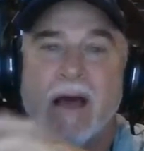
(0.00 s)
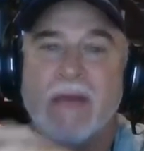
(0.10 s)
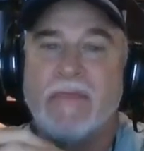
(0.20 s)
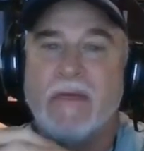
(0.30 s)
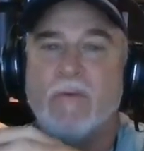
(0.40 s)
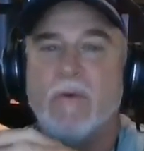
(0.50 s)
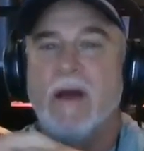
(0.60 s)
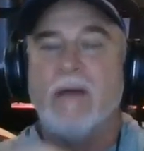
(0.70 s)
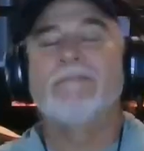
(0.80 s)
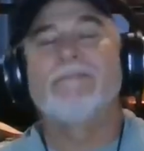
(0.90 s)
I think,
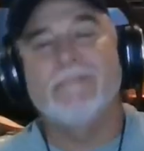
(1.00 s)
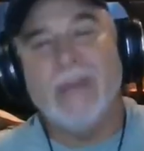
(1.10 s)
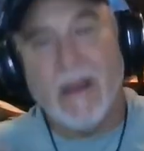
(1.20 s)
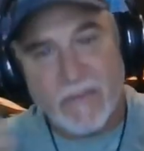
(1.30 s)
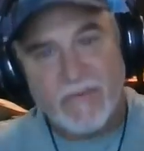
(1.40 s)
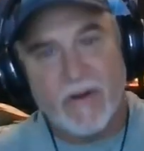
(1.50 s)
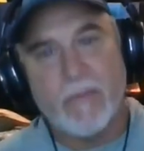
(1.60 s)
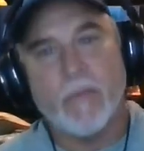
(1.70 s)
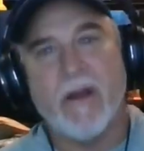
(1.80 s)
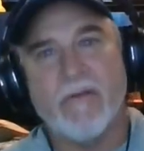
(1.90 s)
I've been
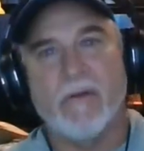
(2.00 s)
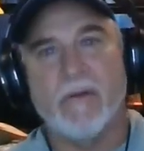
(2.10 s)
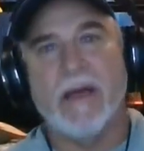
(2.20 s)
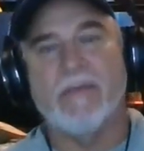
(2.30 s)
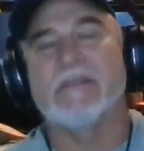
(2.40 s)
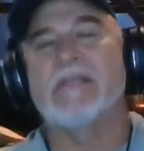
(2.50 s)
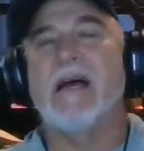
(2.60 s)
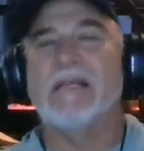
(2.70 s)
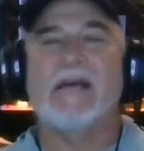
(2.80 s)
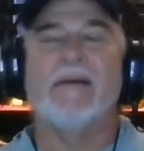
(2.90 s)
very prayerful about this,
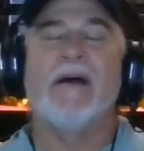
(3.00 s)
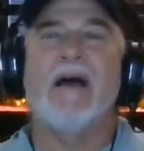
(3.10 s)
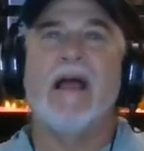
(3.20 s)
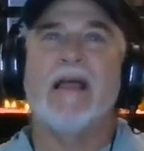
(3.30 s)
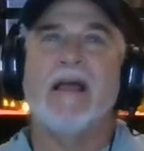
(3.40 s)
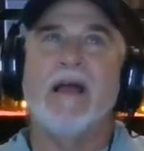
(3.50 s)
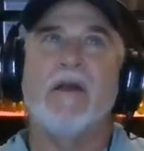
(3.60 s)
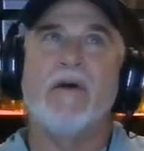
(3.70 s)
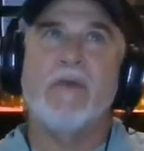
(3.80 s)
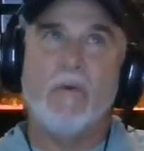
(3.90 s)
guys. I
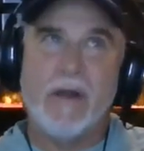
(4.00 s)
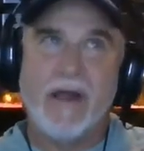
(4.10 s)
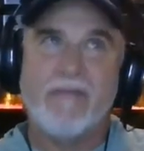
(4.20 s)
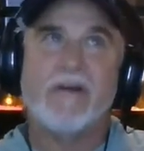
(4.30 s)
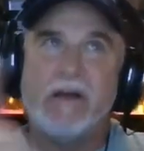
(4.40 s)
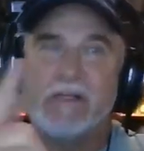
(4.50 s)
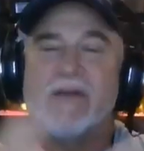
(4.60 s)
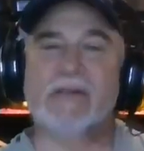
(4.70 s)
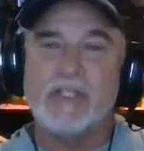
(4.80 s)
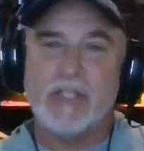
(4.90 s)
know that whatever goes
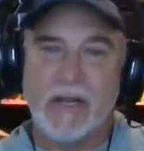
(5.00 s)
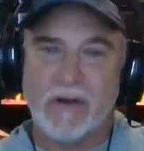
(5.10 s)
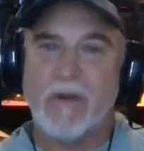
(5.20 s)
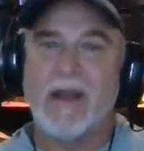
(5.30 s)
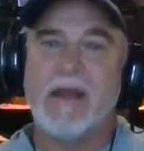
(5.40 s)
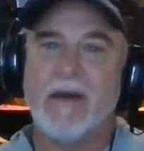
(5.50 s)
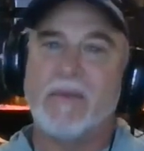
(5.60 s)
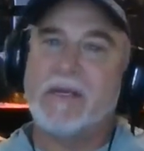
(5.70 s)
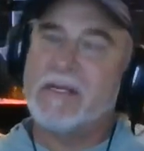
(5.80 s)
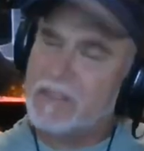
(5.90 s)
on this channel right
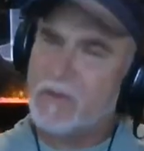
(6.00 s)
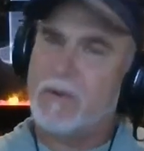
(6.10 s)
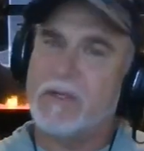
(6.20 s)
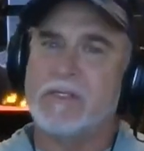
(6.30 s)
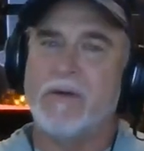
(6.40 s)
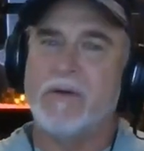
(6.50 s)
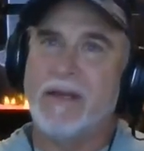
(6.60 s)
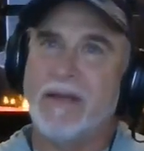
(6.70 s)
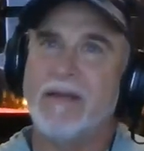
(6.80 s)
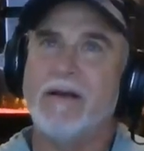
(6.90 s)
now, because the Lord had told
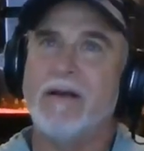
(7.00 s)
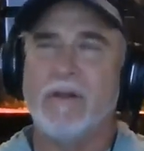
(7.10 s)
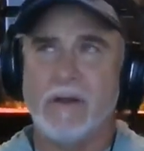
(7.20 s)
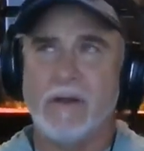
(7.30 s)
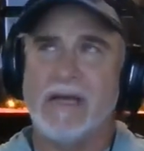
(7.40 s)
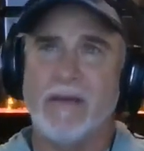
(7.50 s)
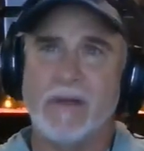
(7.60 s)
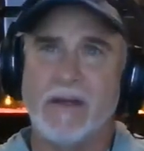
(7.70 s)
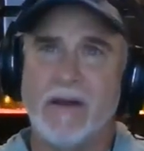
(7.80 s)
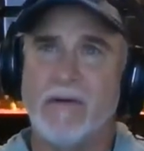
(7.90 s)
me a long
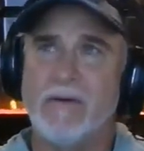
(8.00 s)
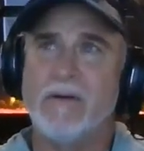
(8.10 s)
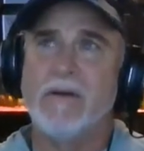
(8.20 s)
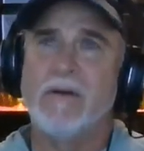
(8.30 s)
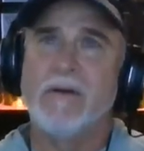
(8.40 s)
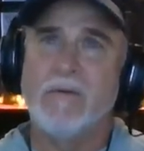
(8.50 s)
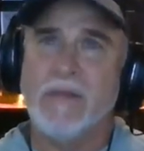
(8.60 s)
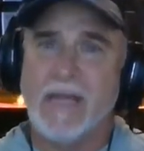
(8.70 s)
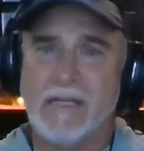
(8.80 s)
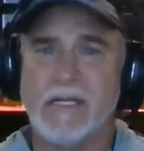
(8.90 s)
time ago
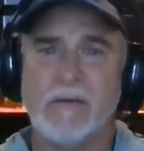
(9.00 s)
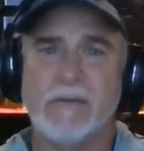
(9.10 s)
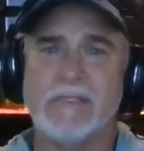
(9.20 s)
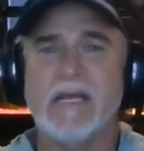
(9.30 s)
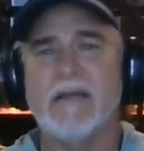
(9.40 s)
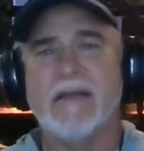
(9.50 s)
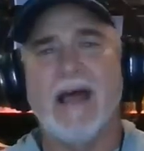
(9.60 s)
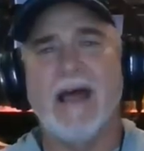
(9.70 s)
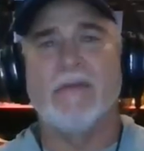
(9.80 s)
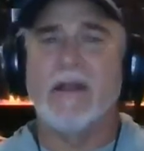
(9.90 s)
when that channel was taken
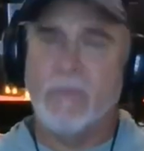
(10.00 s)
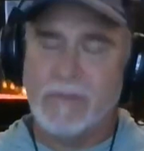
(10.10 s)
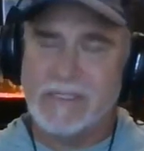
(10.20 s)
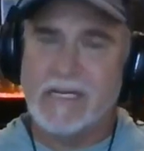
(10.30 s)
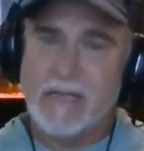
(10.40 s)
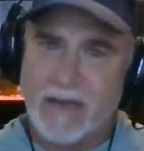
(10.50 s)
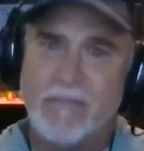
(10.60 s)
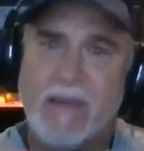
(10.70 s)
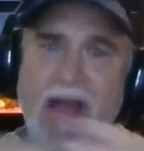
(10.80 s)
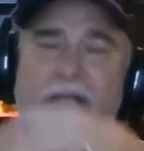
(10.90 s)
down that it was going to
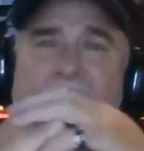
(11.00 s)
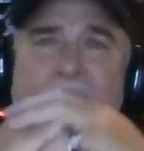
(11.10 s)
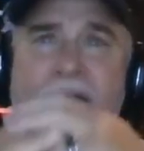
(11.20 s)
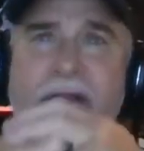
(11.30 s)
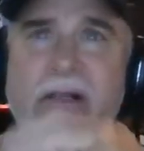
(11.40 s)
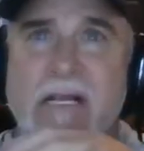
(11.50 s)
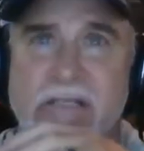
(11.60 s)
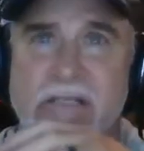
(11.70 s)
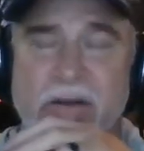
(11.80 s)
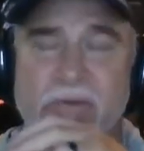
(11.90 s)
come back, Jonathan
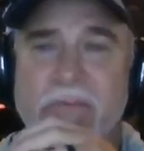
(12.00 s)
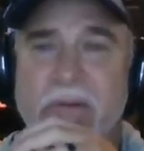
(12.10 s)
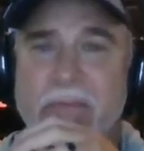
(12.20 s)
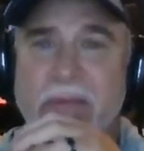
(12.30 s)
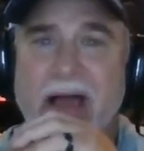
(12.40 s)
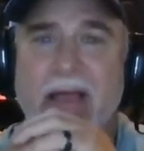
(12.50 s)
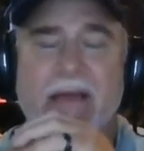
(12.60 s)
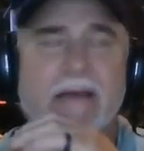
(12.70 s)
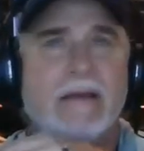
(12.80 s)
Kleck channel would be back.